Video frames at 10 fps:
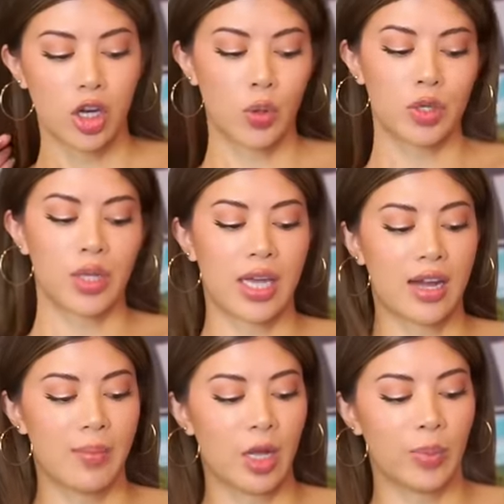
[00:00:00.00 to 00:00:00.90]
You know when you like
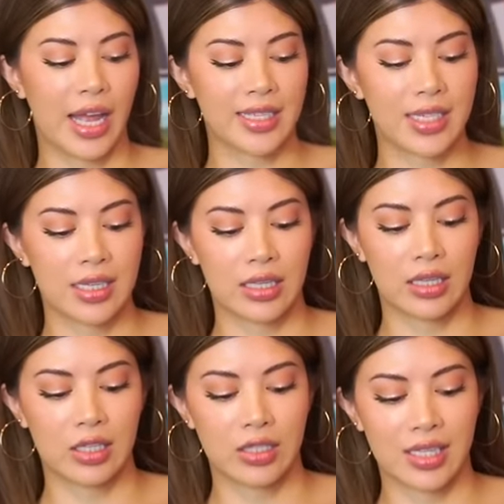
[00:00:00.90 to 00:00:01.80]
kind of melt plastic and
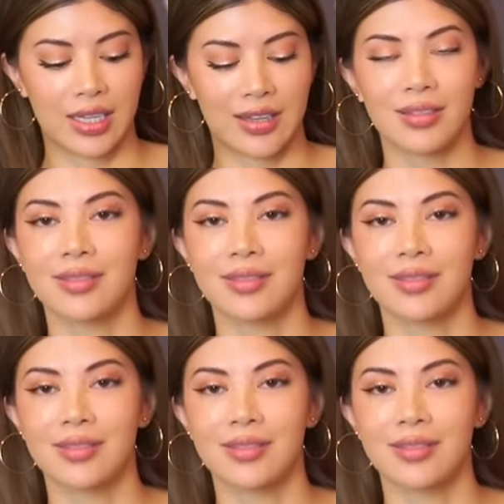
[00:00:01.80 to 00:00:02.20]
then there's like